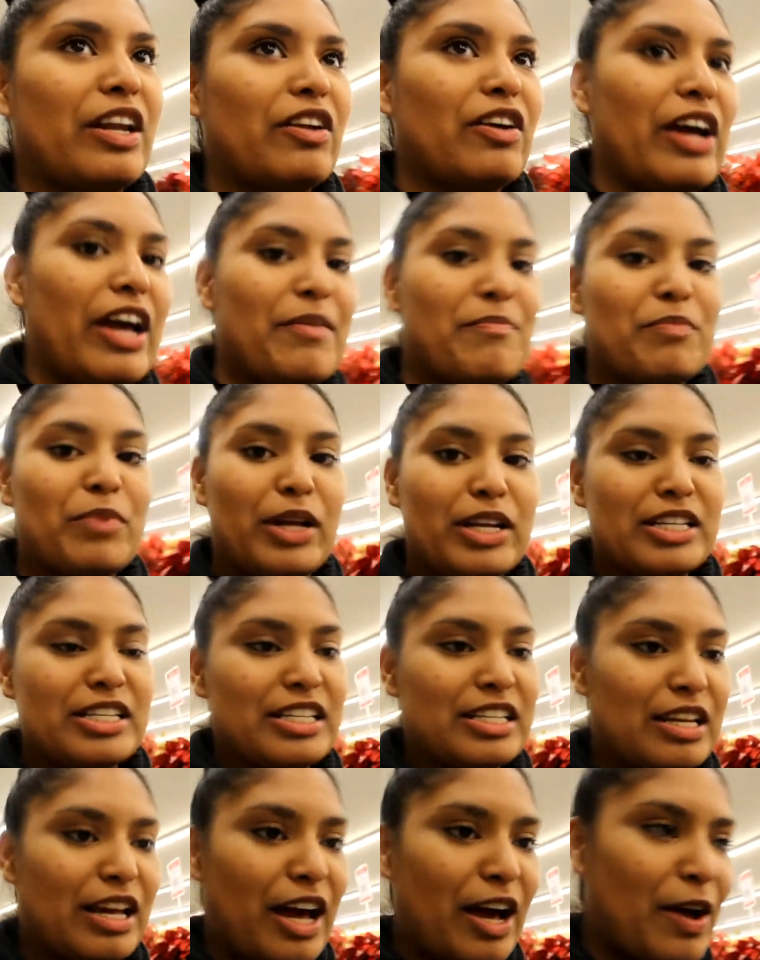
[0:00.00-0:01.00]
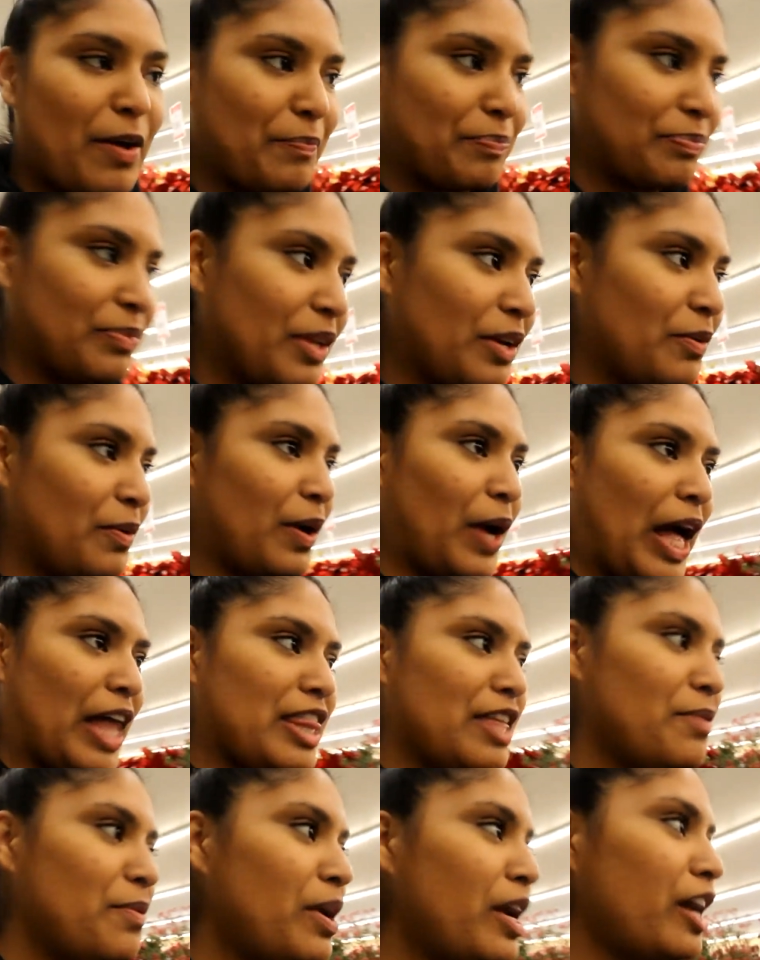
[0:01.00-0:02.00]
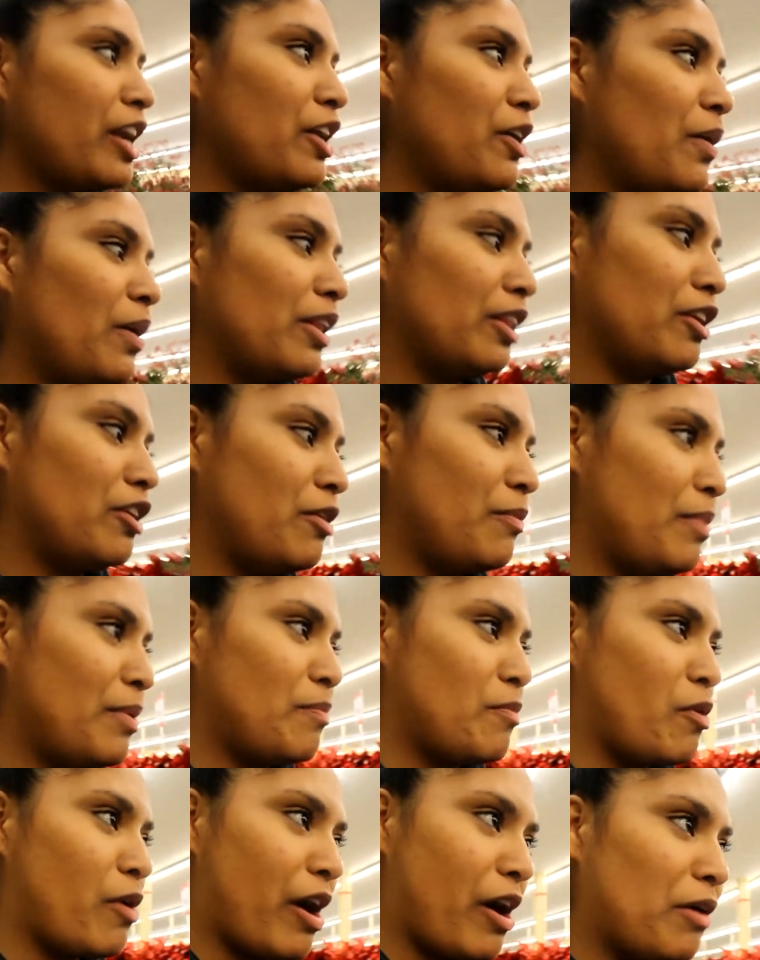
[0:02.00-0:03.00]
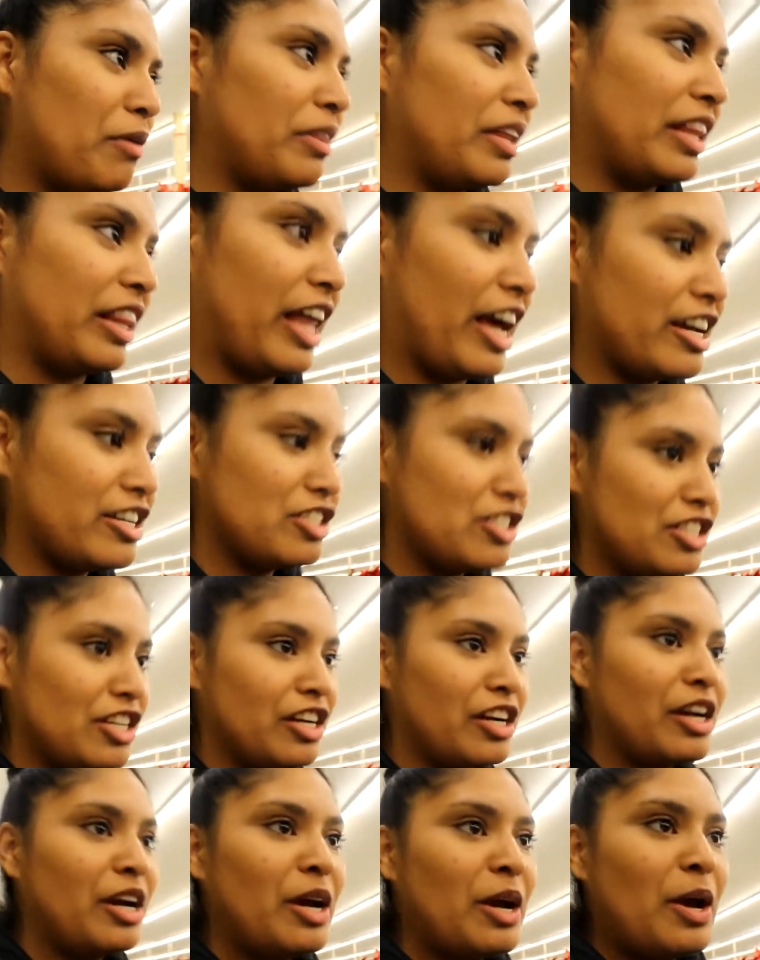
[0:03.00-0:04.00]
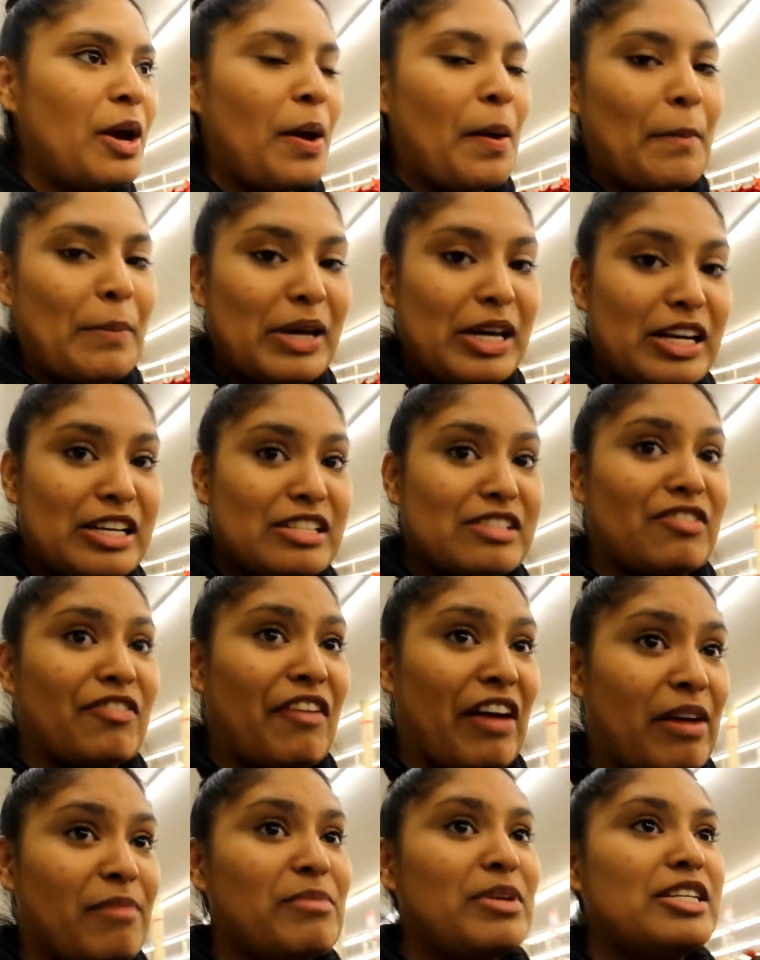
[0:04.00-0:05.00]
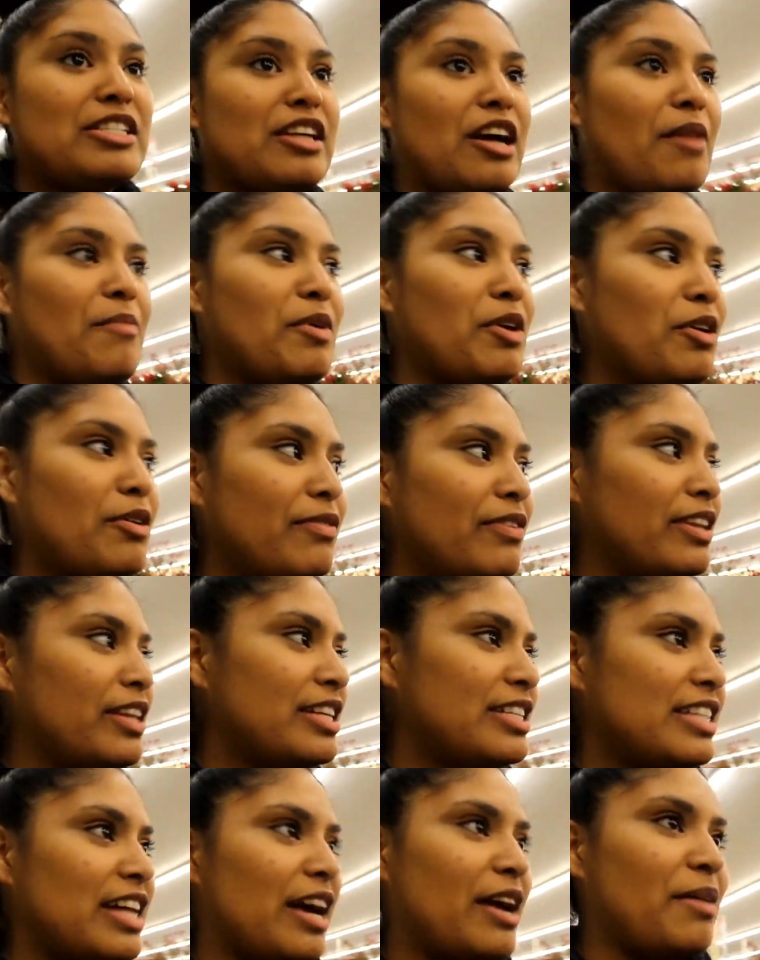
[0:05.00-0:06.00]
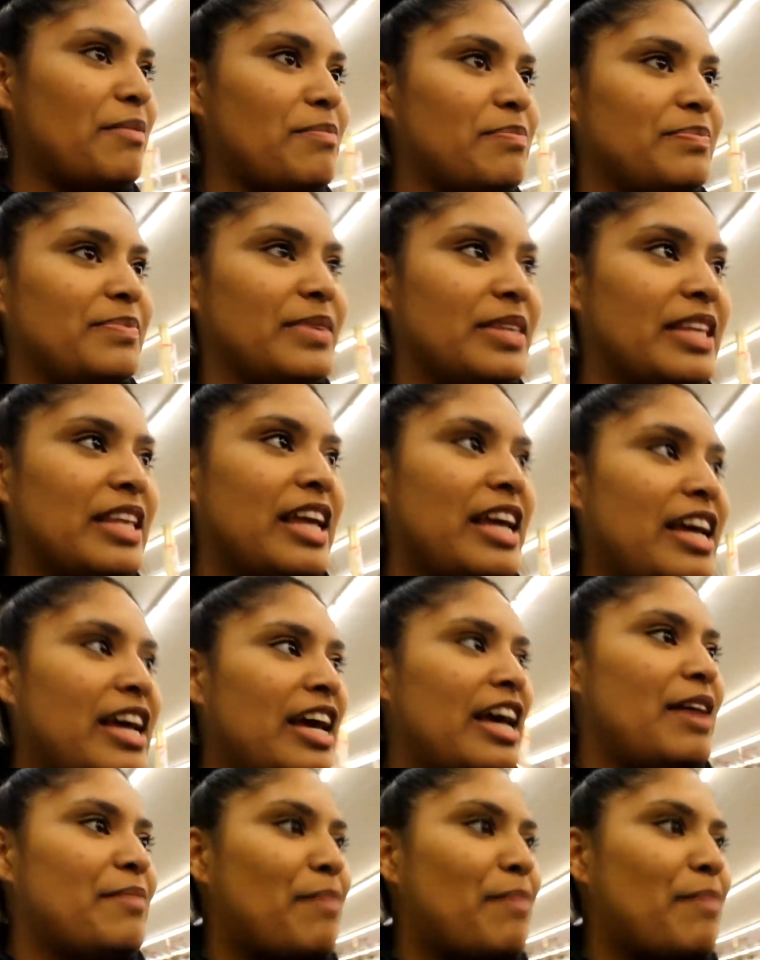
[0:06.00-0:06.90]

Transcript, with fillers: So we're gonna look, and plus, um, I think we're gonna go a little bit more out than last year because family's coming over this time.